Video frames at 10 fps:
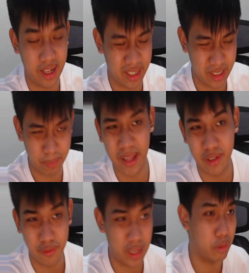
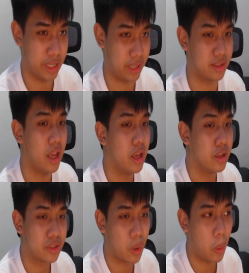expensive nowadays.
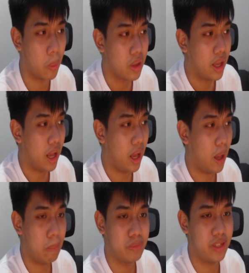So
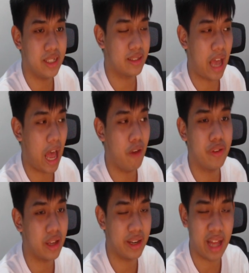just
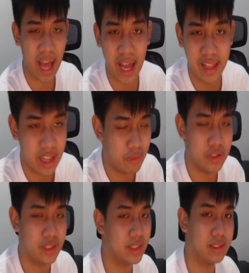having an ad every
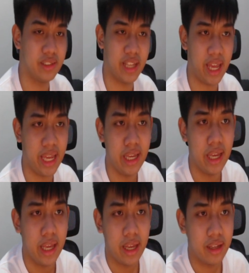single day,
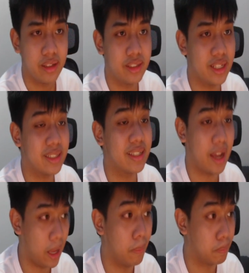it just
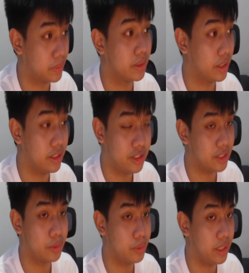helps. It
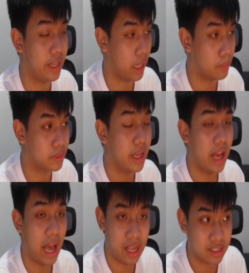just really helps.
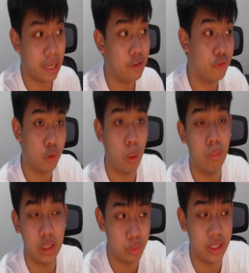Aside from
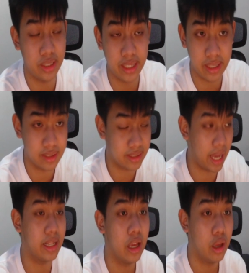liquidity
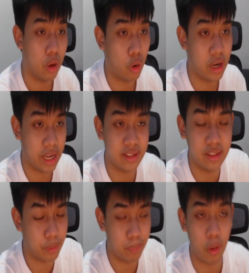inside or like the
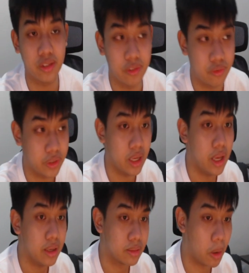deposit fee.
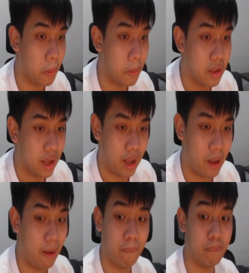So
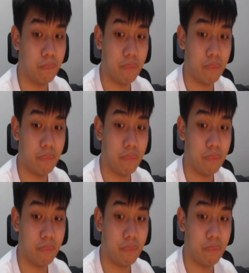out